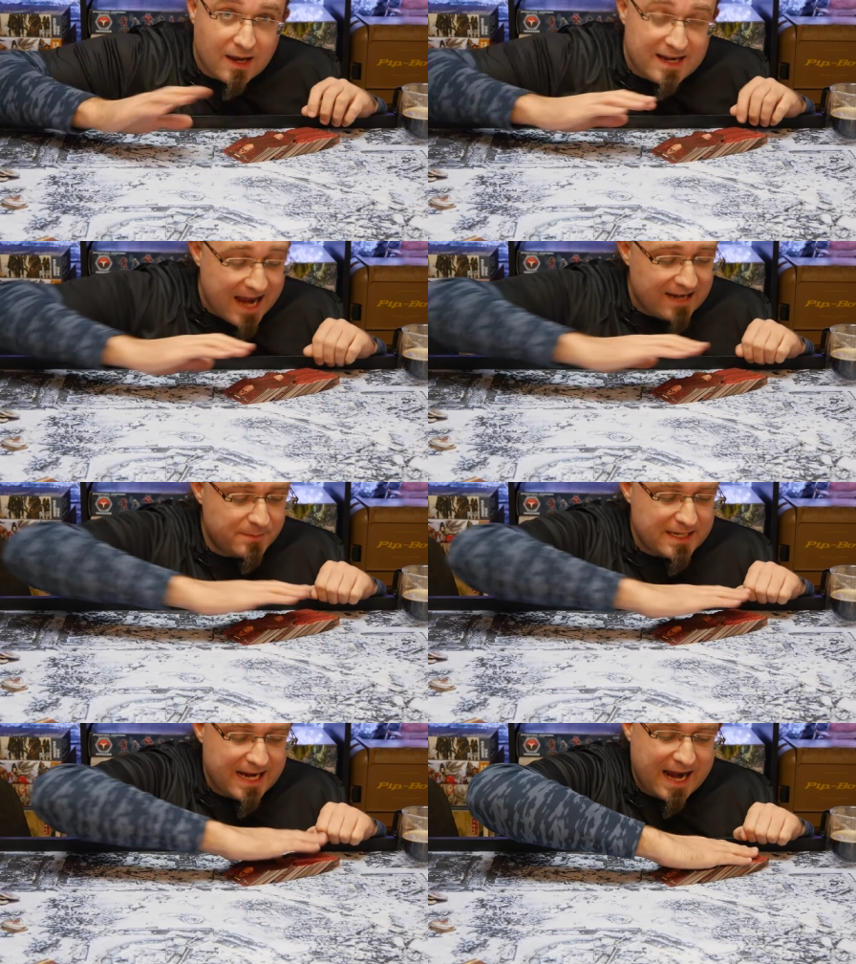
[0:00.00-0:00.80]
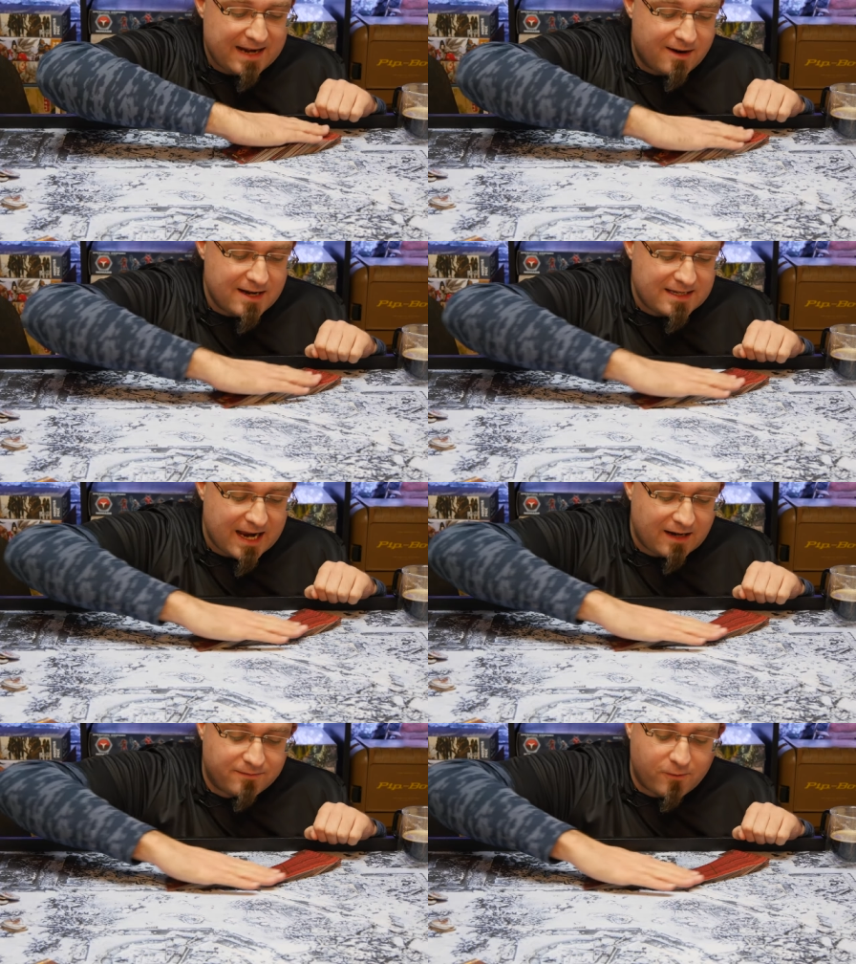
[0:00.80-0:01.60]
An enemy AI
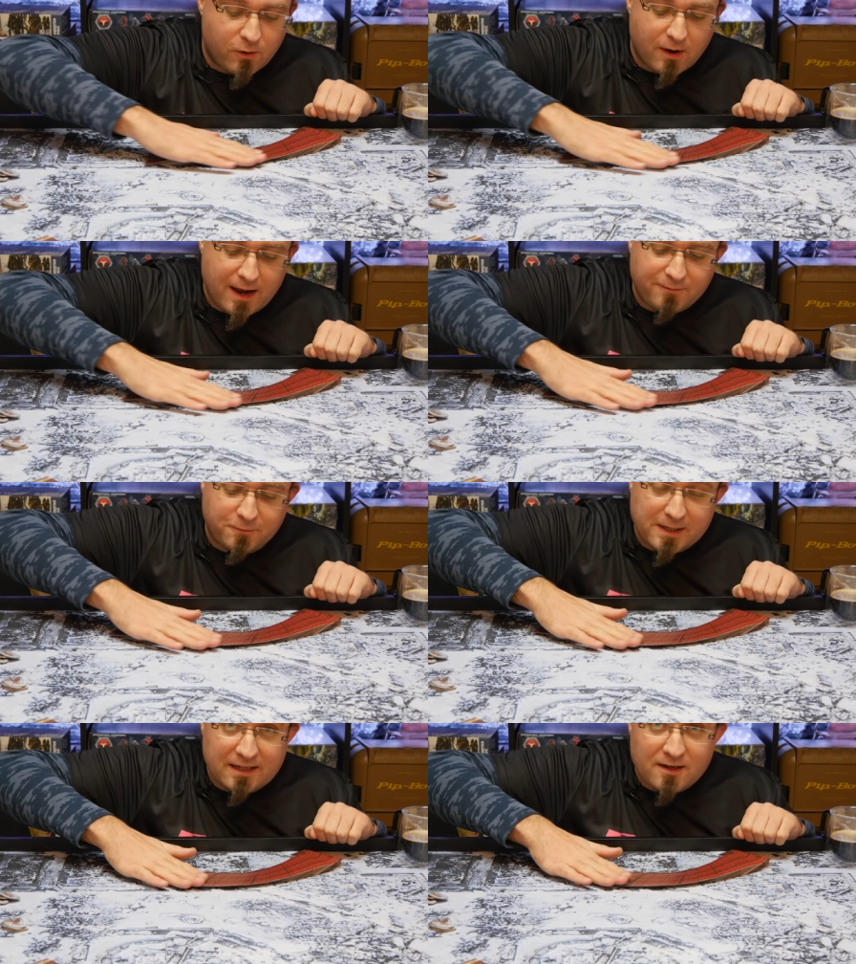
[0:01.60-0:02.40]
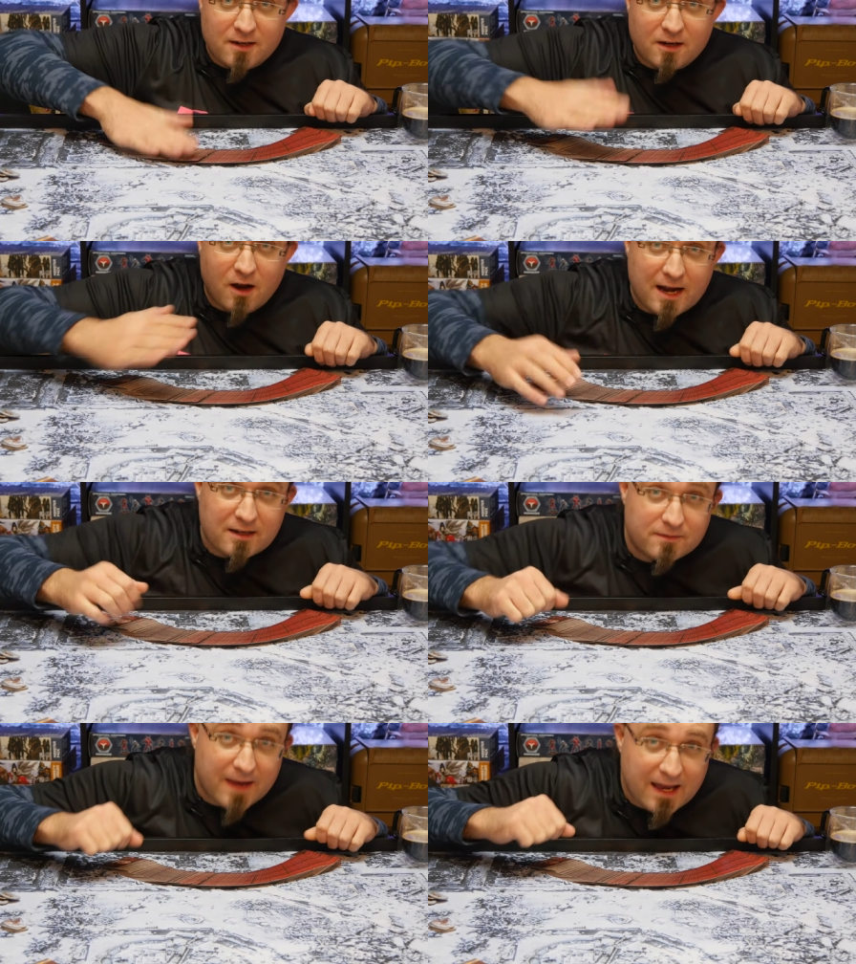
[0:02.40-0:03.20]
deck for every kind
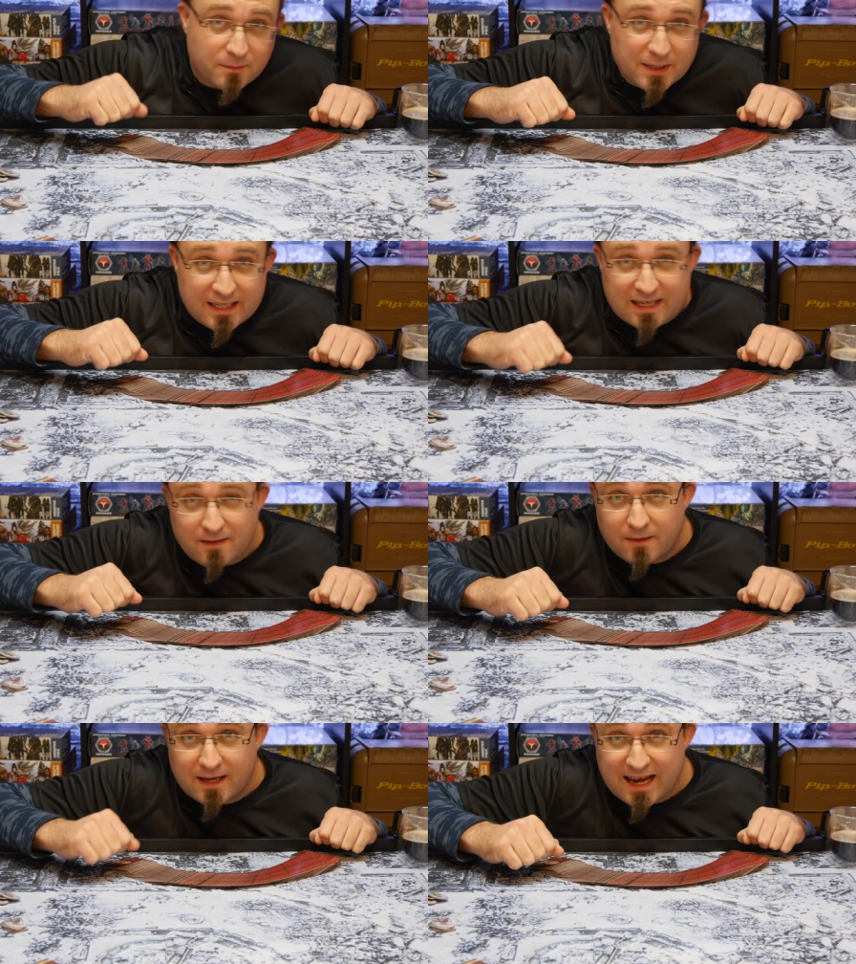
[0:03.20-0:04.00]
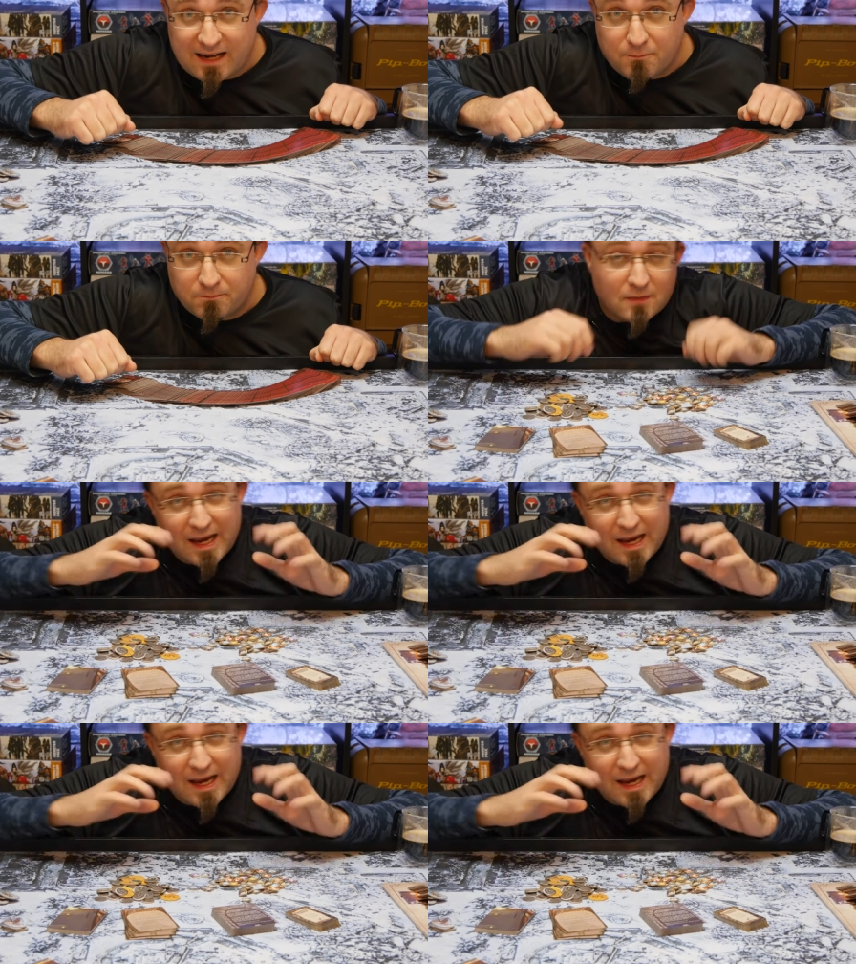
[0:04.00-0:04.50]
of enemy in the game.